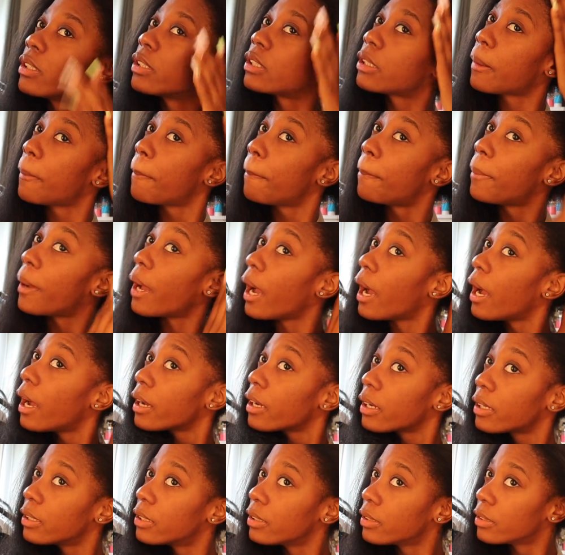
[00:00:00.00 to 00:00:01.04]
at the
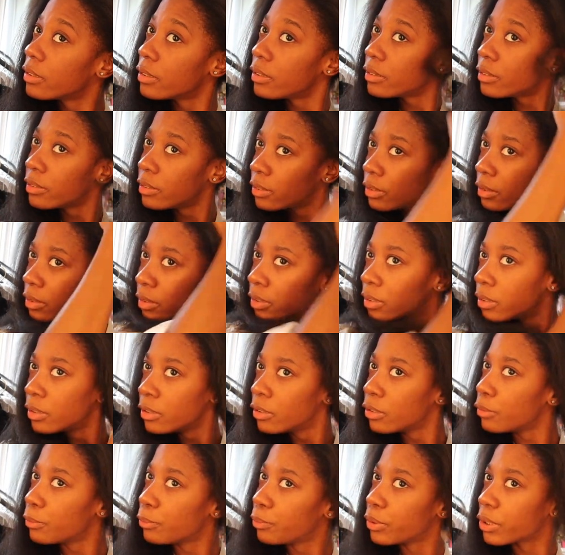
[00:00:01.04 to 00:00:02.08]
back,
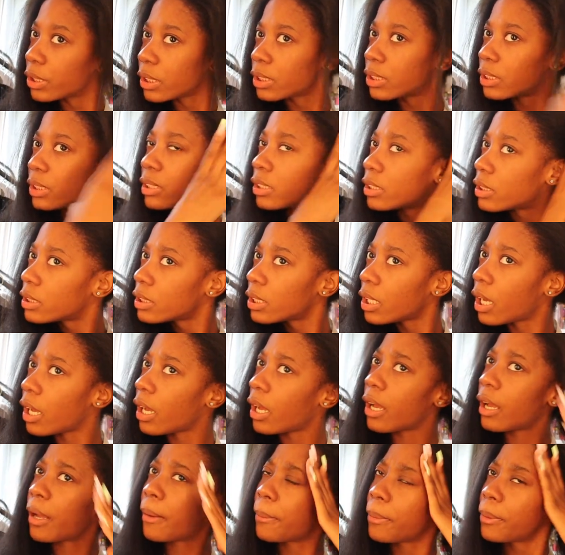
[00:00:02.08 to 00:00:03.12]
bring it to the
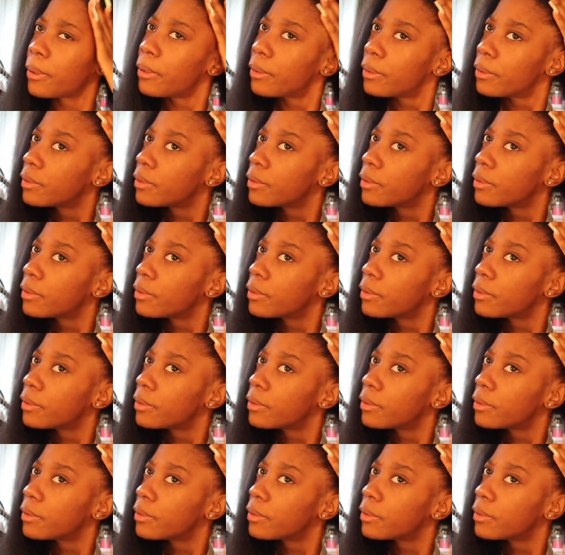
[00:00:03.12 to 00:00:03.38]
top.